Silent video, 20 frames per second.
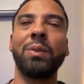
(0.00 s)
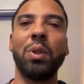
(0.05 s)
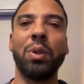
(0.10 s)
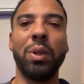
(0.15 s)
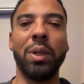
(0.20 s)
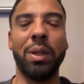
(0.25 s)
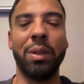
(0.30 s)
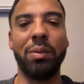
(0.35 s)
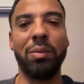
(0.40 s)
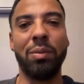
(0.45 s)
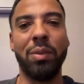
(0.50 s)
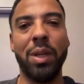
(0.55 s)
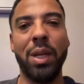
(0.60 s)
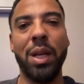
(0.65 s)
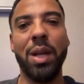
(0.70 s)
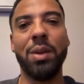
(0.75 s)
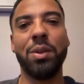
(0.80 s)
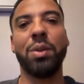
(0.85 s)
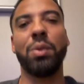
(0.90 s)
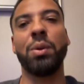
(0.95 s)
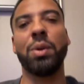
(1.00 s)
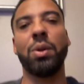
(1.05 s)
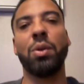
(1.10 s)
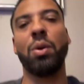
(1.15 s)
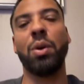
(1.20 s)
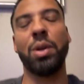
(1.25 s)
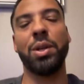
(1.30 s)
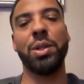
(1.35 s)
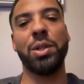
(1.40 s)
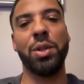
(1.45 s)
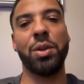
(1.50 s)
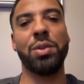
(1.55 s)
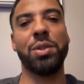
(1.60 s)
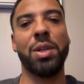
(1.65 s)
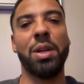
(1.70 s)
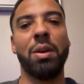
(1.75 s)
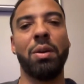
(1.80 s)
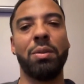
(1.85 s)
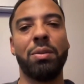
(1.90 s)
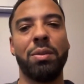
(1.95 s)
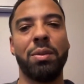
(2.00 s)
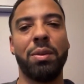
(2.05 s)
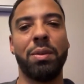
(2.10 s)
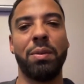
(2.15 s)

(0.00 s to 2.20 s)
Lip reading: You can hear the recordings yourself.